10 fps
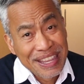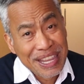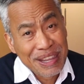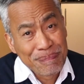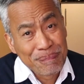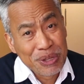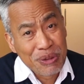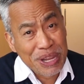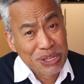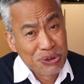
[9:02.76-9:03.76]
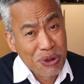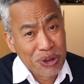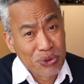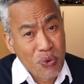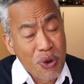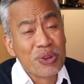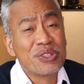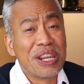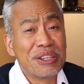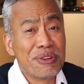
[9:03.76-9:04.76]
If you enjoyed
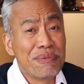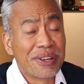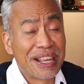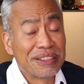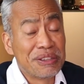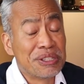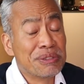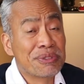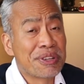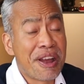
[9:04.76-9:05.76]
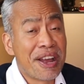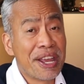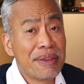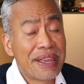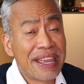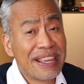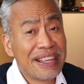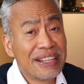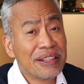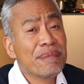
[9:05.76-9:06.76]
watching, don't forget to subscribe
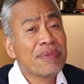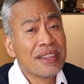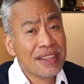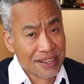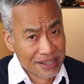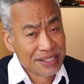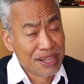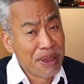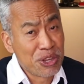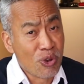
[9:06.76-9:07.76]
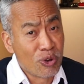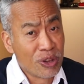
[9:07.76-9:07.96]
and samahan